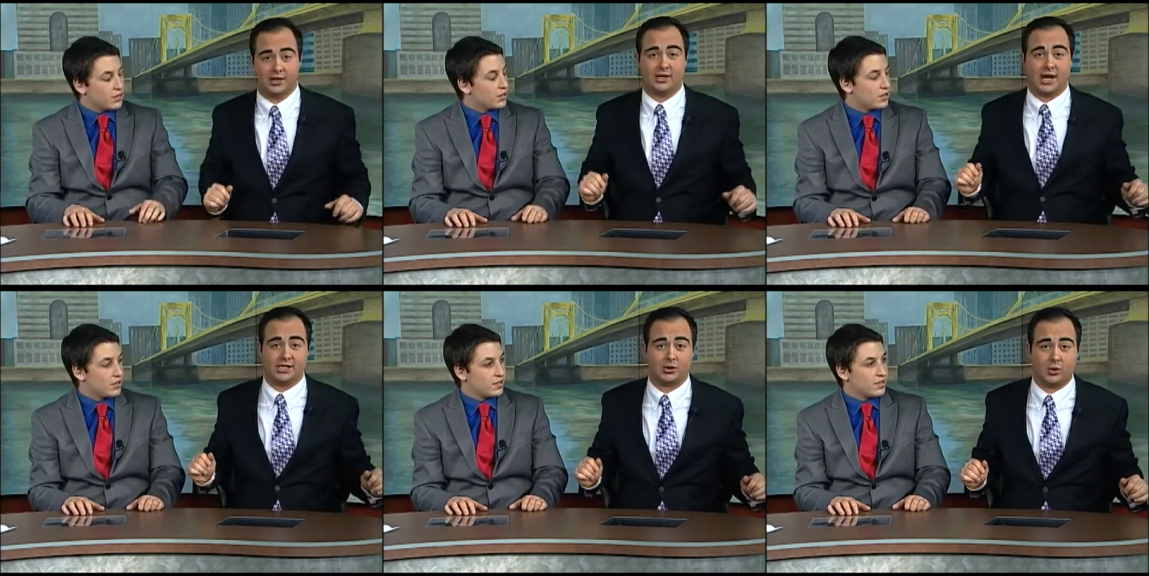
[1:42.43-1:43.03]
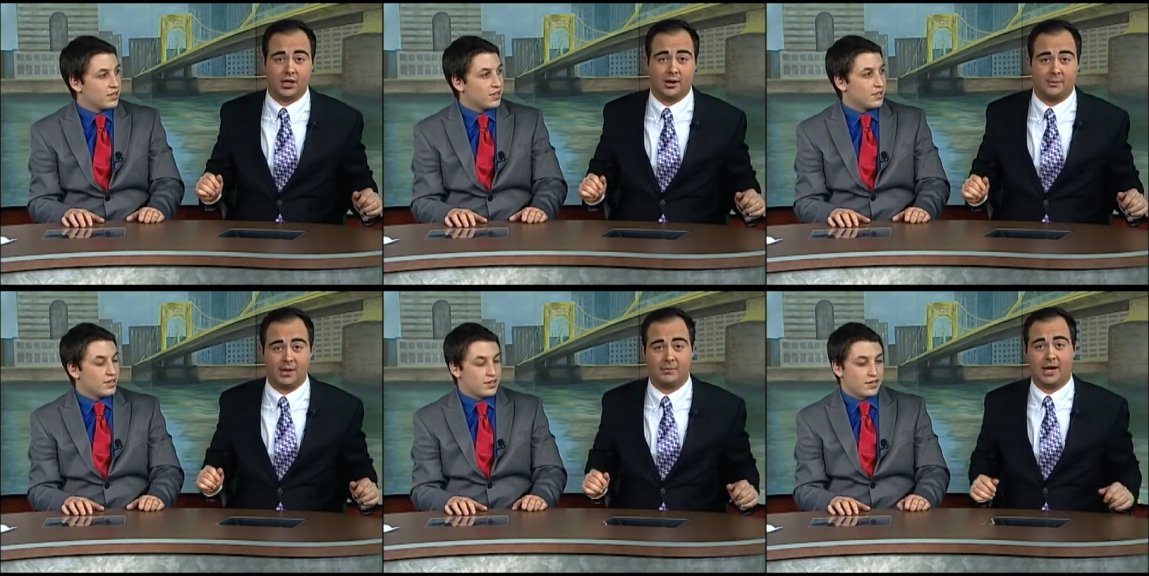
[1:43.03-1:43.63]
Speaker 1: Can't score like a
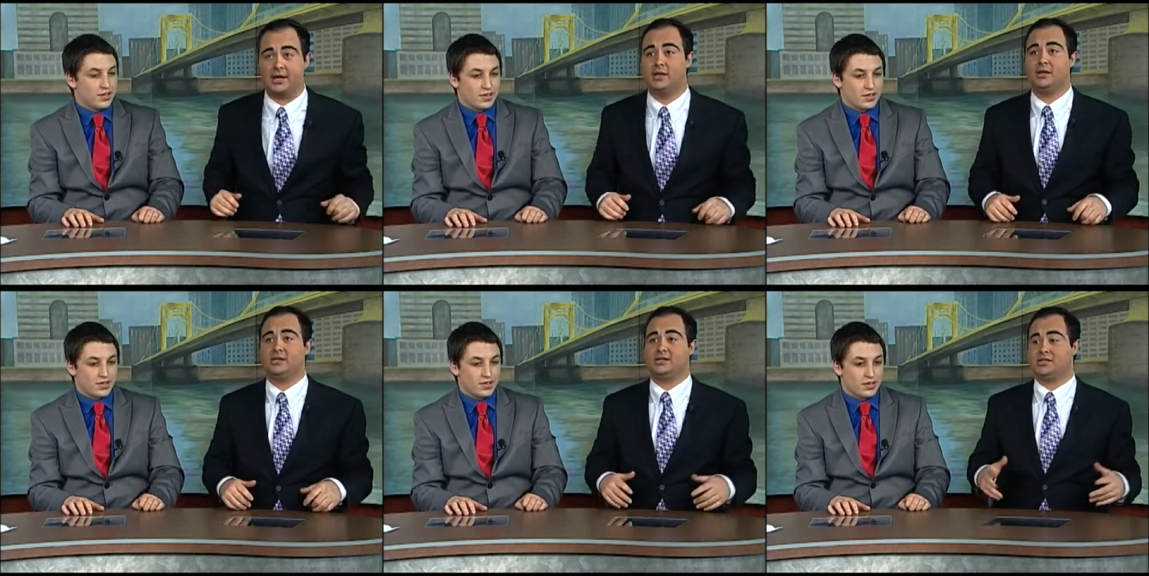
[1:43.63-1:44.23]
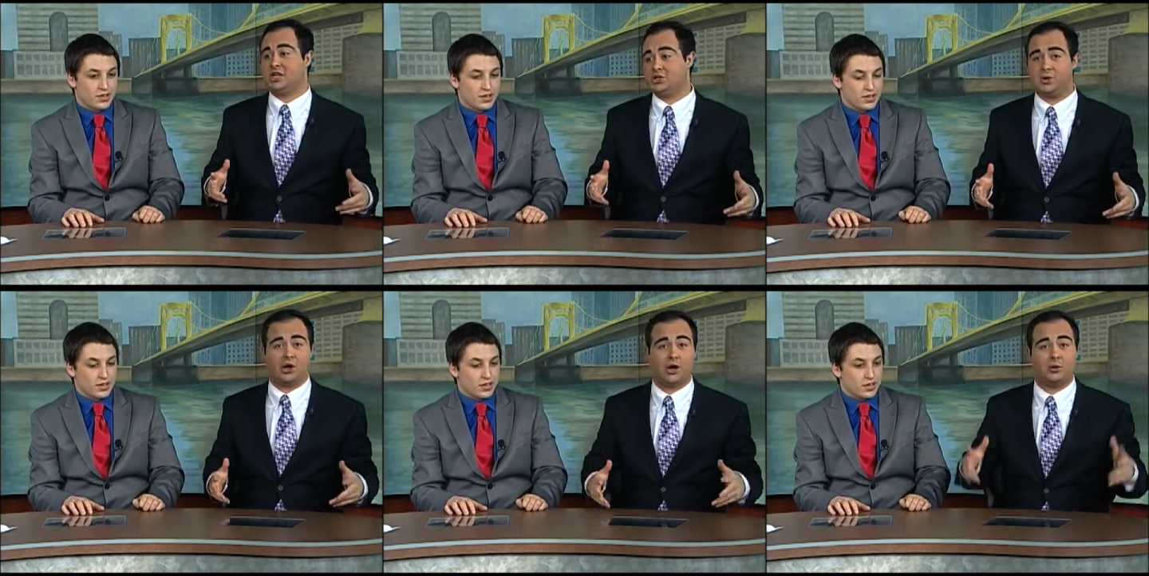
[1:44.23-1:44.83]
big man. Listen, T.J.
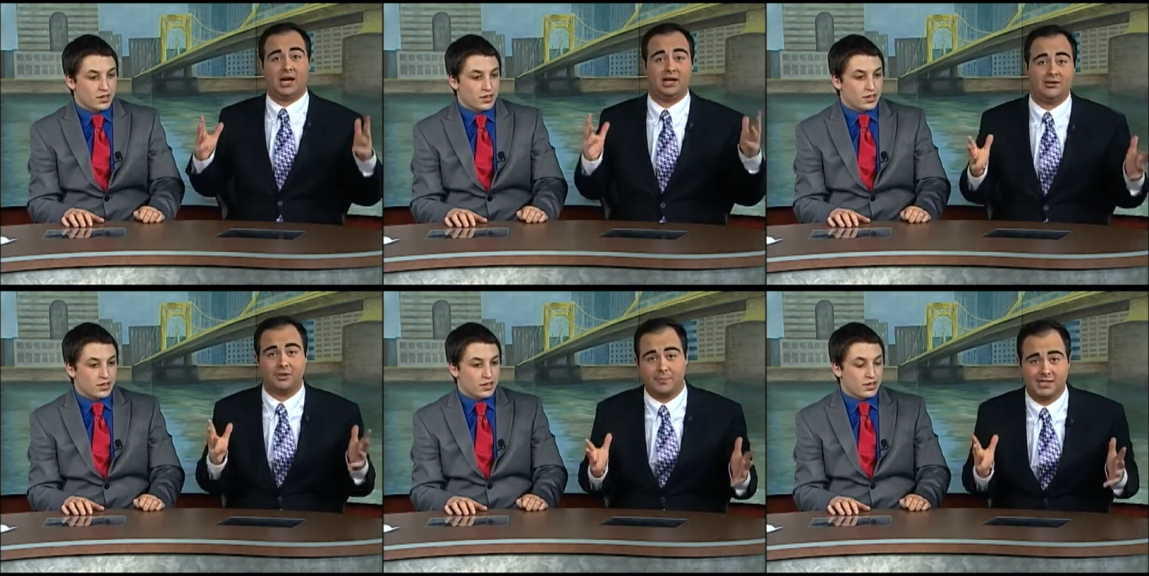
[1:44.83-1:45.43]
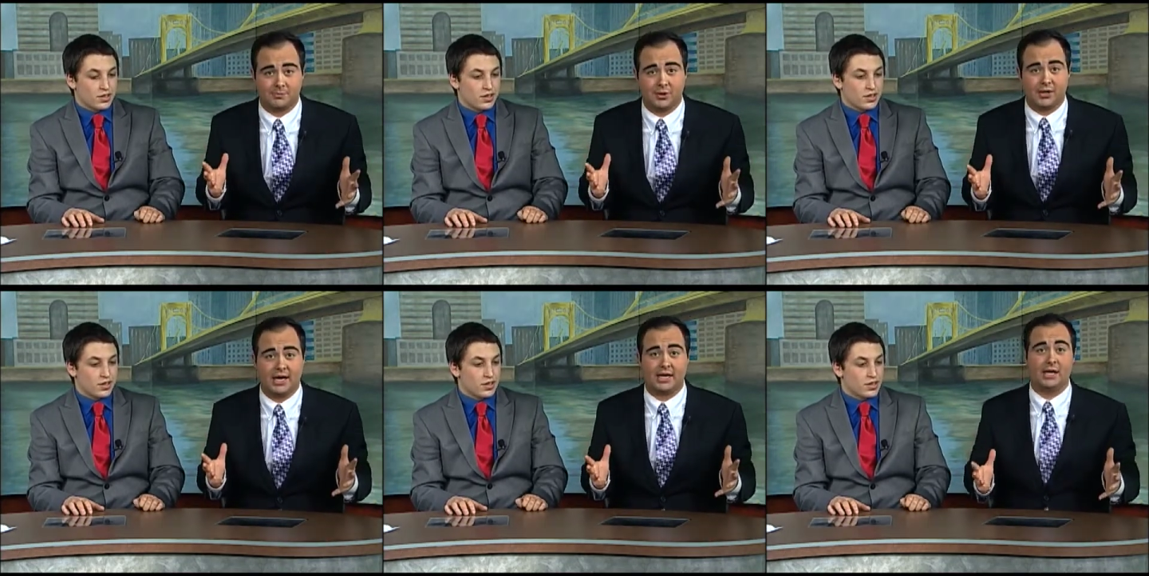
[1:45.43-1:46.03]
McConnell. I love the Pittsburgh
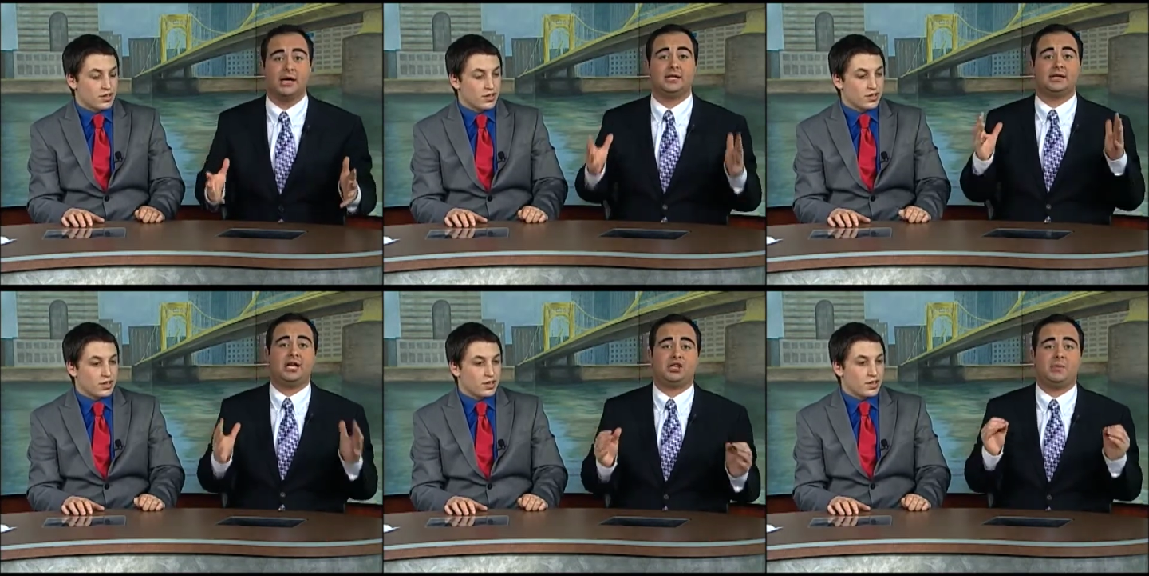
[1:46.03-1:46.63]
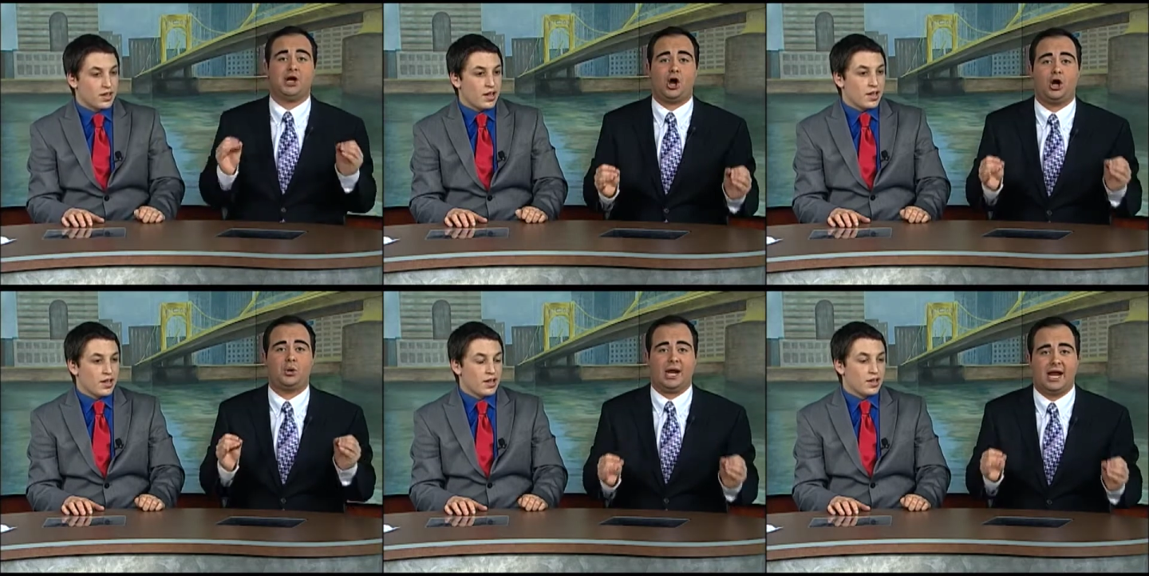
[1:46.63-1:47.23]
kid. T.J.
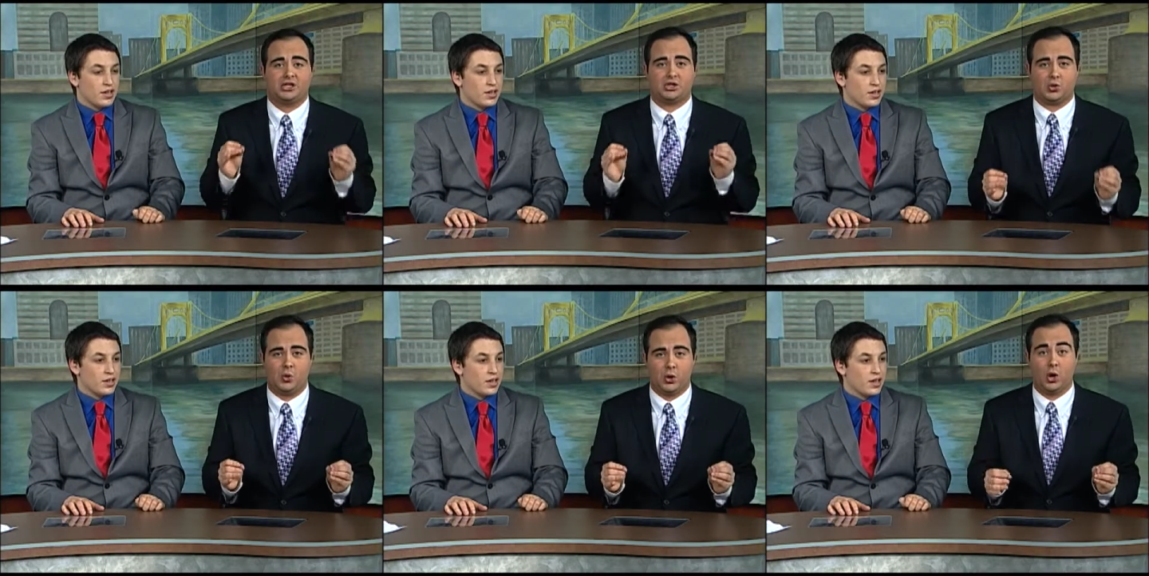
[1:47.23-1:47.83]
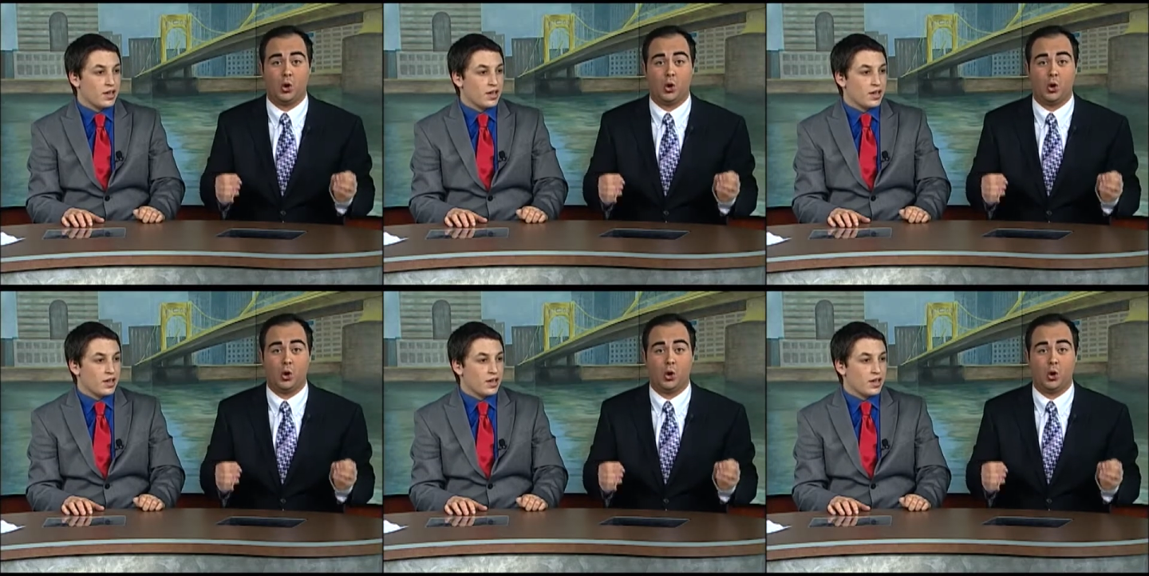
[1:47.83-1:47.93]
McConnell can't score.